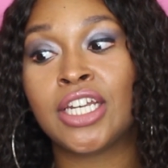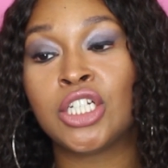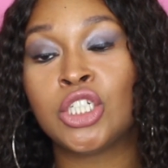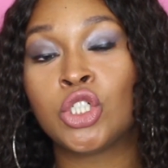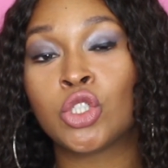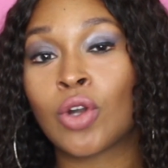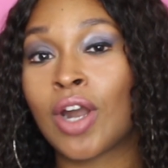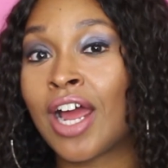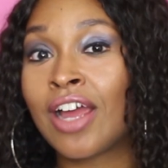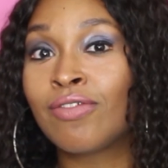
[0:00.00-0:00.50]
to
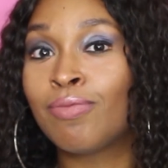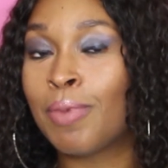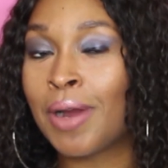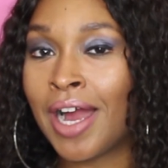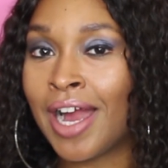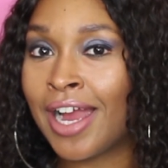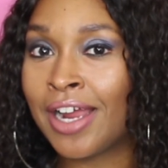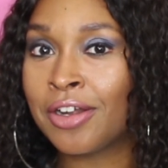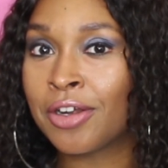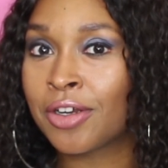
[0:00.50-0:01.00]
drive
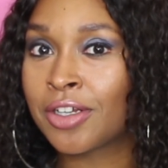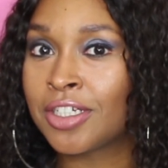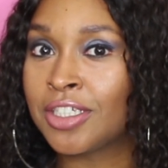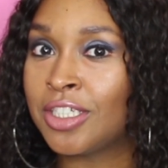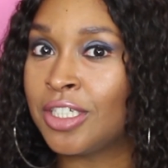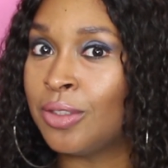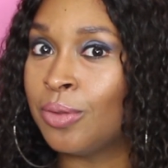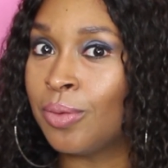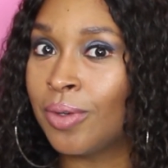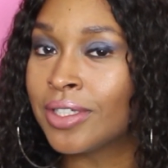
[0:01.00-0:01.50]
behind her because
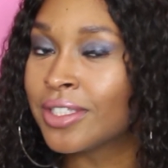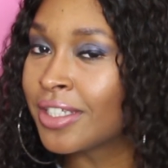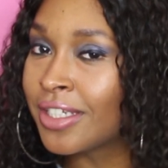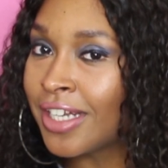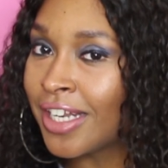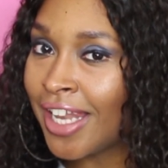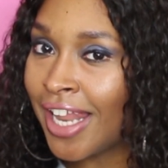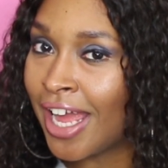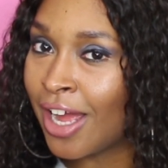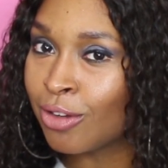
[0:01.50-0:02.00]
she wasn't
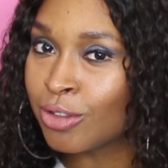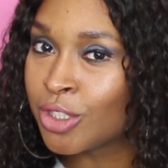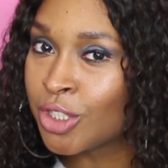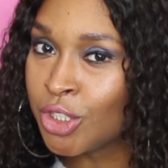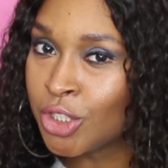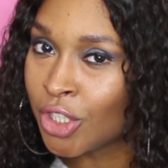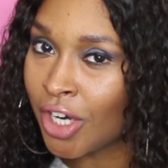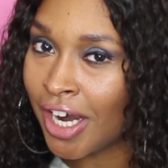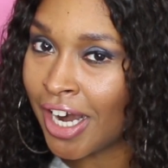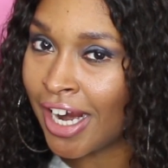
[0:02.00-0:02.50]
allowed to
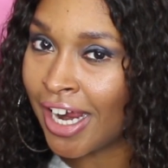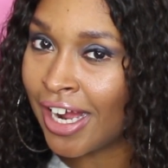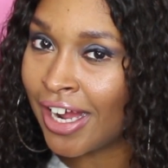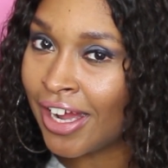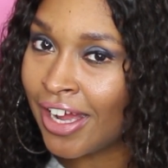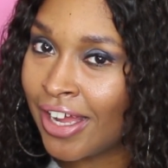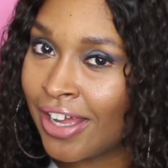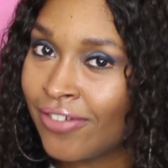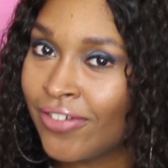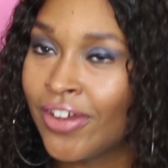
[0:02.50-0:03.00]

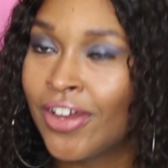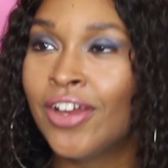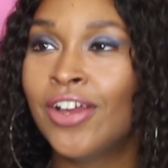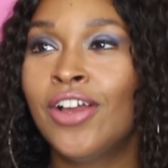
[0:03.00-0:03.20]
drive.